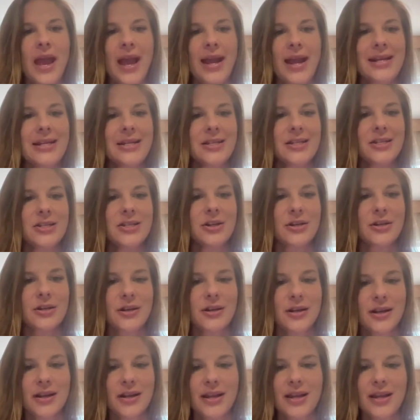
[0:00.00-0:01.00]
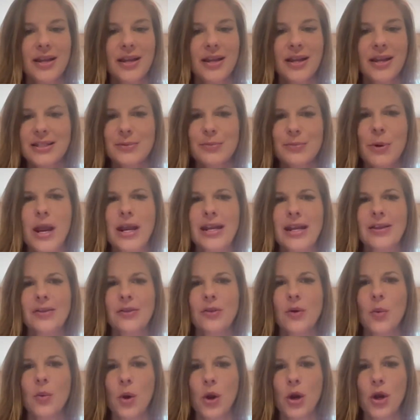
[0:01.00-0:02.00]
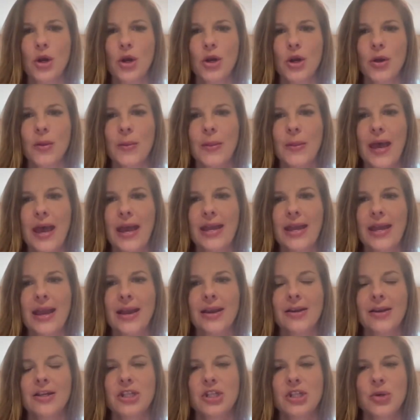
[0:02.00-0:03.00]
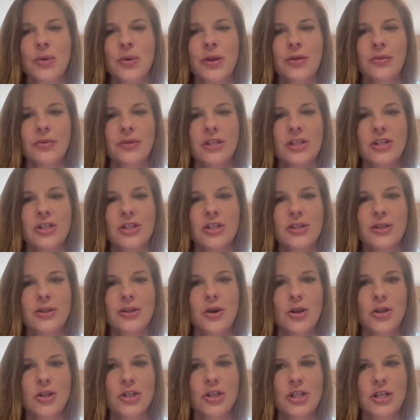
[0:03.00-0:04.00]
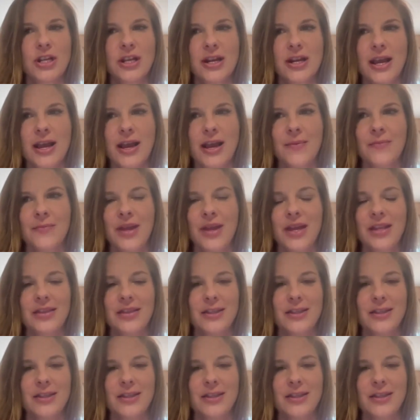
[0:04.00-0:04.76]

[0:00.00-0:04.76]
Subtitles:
I need to start spreading the word on that. Yeah, because we only just launched it at